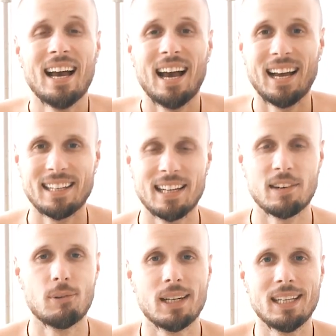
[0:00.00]
and I
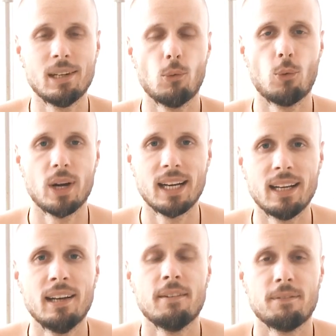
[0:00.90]
really,
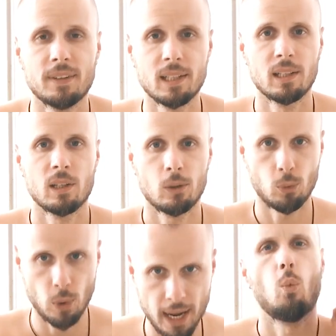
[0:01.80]
really feel
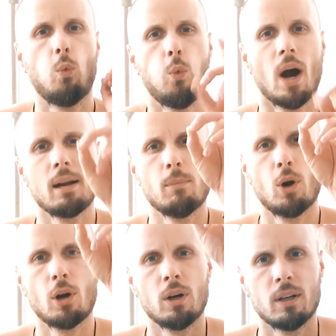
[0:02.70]
great. One
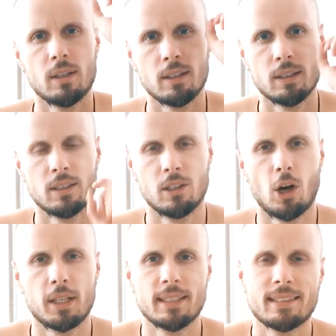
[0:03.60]
more
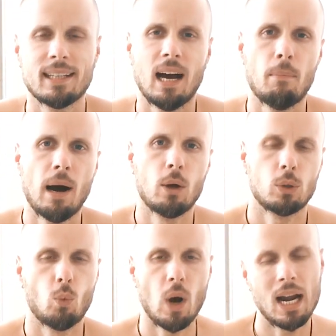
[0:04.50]
notice
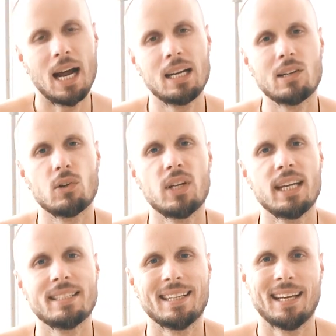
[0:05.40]
about 100
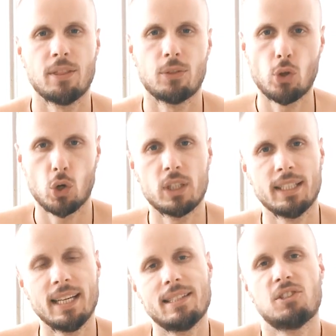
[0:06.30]
days and 30
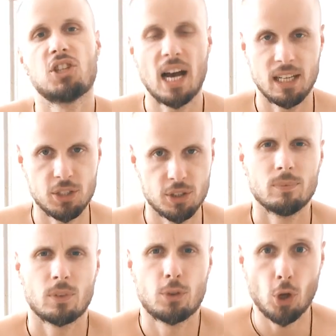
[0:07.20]
days challenge.
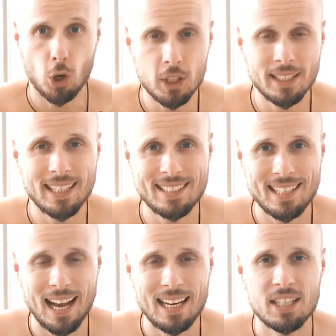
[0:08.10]
30 day
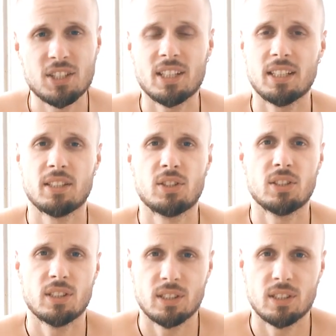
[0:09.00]
challenge is